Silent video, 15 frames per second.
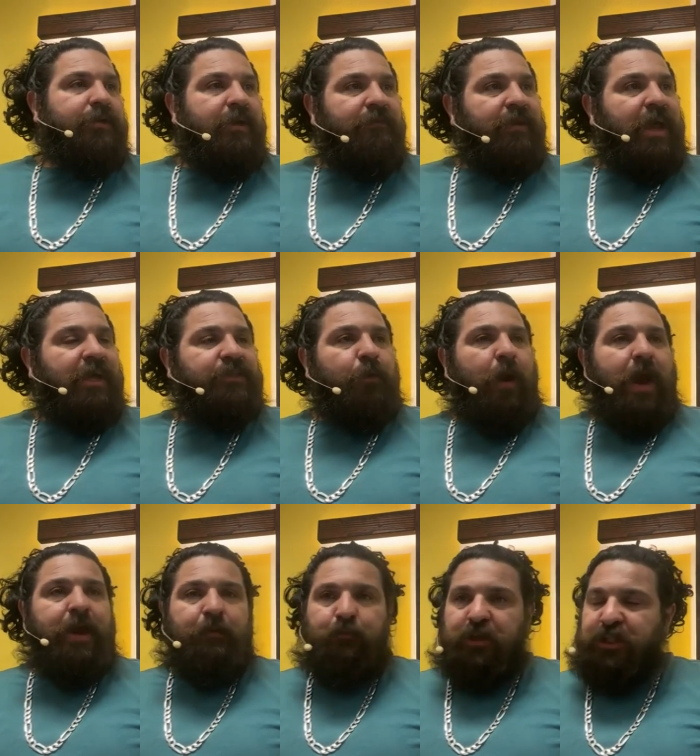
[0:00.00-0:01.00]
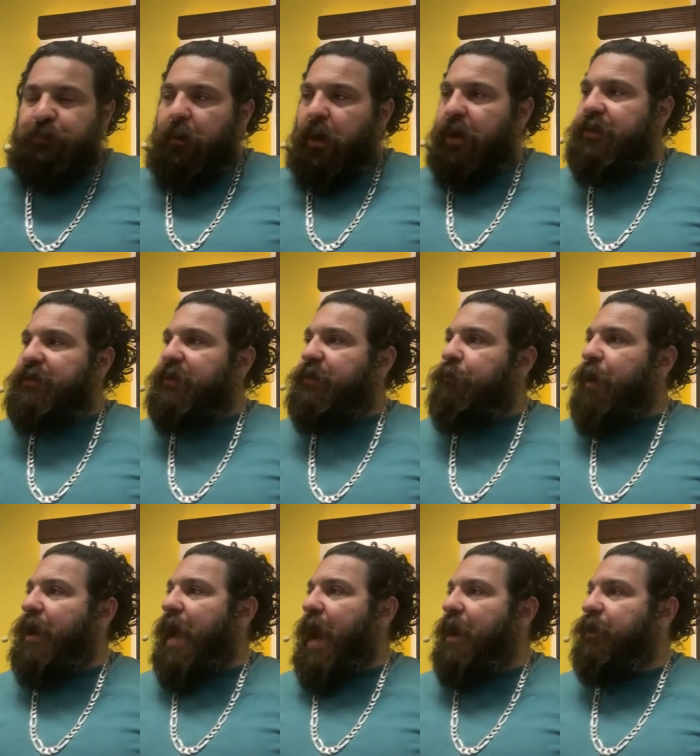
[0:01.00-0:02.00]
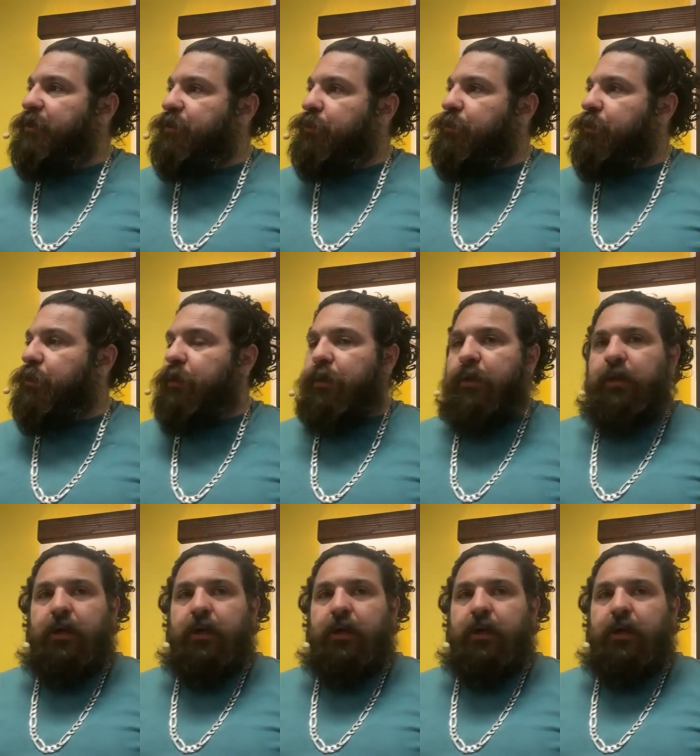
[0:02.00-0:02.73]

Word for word: David has the right response and the right attitude